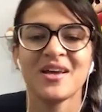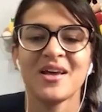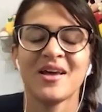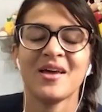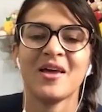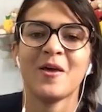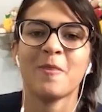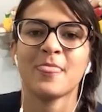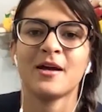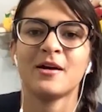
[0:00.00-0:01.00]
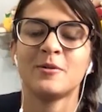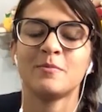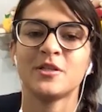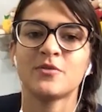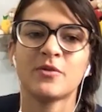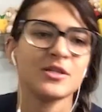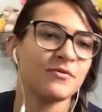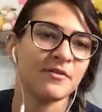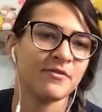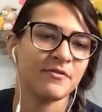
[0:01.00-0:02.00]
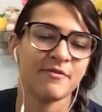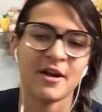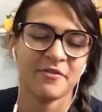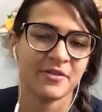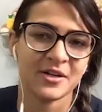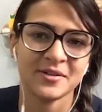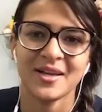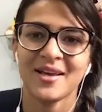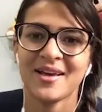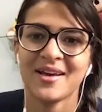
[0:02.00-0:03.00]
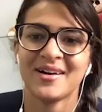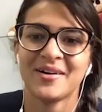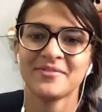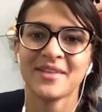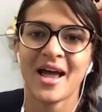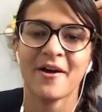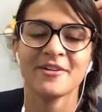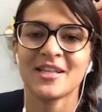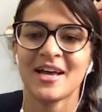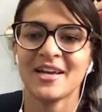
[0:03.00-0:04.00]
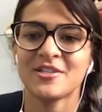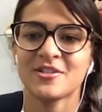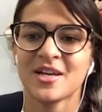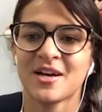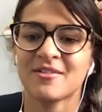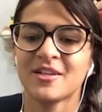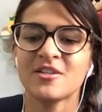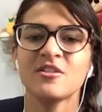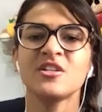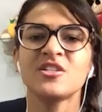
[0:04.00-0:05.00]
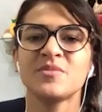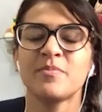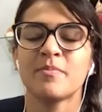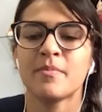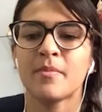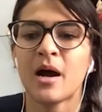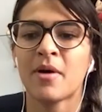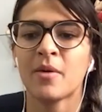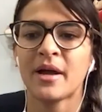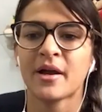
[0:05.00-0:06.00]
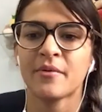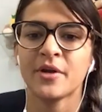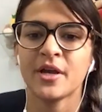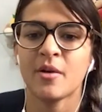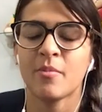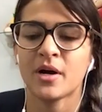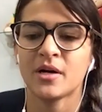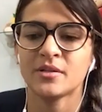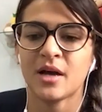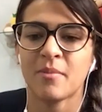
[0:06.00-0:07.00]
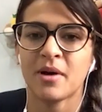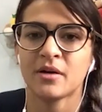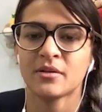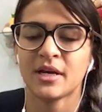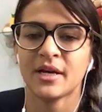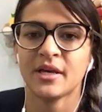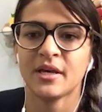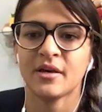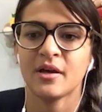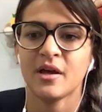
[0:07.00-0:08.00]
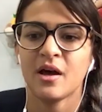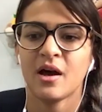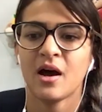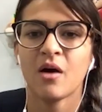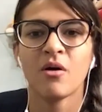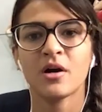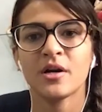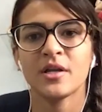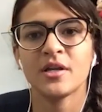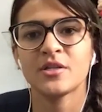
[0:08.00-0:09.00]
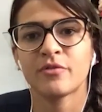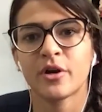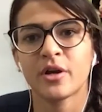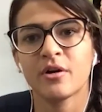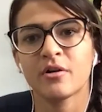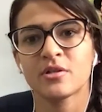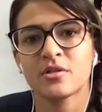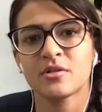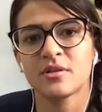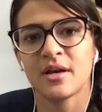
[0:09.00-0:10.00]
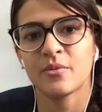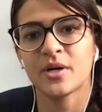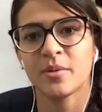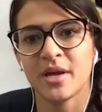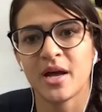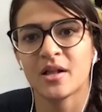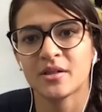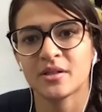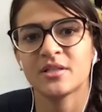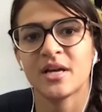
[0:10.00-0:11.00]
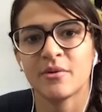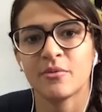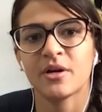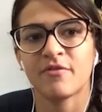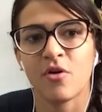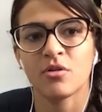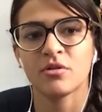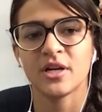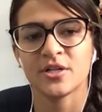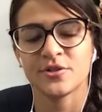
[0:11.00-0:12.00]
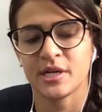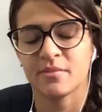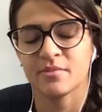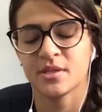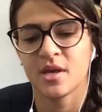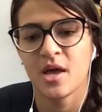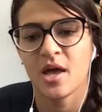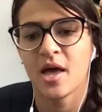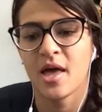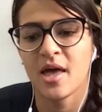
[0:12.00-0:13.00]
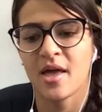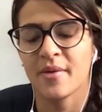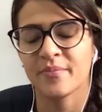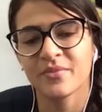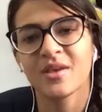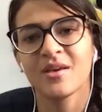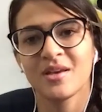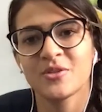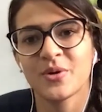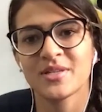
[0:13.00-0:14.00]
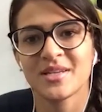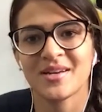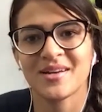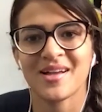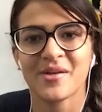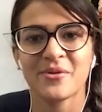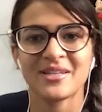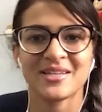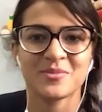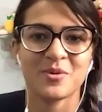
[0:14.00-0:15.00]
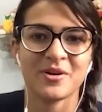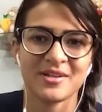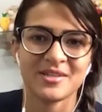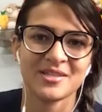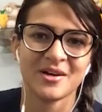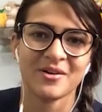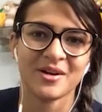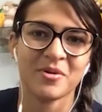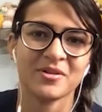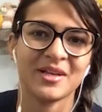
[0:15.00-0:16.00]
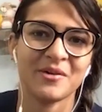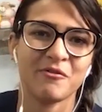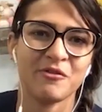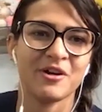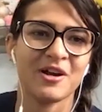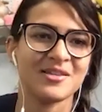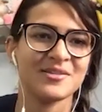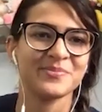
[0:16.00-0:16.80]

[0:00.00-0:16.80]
And it was really very fun. I always like to talk not just about my career, but about like how hard it is for girls that want to be an athlete, that want to follow their dreams. And it was a great experience talking about that with you guys.